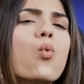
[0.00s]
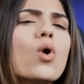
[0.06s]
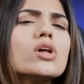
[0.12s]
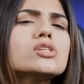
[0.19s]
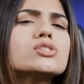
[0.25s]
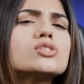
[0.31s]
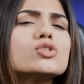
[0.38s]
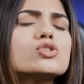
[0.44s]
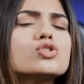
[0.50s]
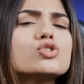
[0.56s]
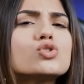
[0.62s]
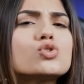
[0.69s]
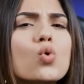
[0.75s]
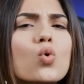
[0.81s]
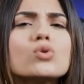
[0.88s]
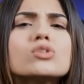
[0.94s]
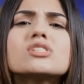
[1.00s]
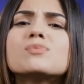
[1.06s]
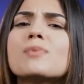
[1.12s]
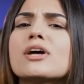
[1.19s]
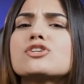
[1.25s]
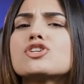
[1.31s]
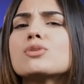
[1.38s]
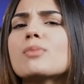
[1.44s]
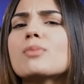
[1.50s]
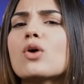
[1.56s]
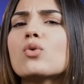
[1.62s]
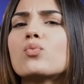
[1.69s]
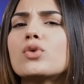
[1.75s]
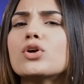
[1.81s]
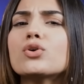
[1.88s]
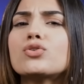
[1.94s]
what's so special
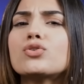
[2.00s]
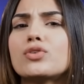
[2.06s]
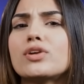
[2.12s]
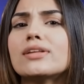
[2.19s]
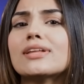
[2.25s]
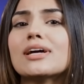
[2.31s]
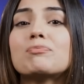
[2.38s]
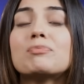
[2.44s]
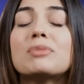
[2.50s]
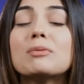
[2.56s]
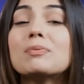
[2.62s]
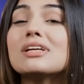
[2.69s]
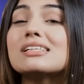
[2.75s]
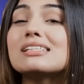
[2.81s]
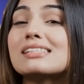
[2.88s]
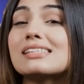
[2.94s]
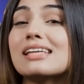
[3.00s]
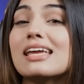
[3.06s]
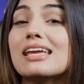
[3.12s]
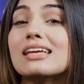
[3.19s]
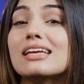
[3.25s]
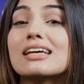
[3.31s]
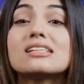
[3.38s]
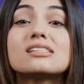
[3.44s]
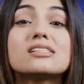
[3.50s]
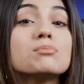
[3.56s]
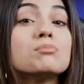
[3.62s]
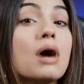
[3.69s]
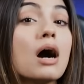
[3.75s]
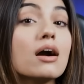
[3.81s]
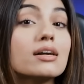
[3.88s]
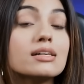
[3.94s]
about Veo 3 that people are saying it's
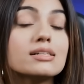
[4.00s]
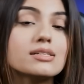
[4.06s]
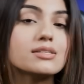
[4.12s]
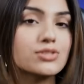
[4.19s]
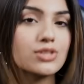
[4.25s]
a market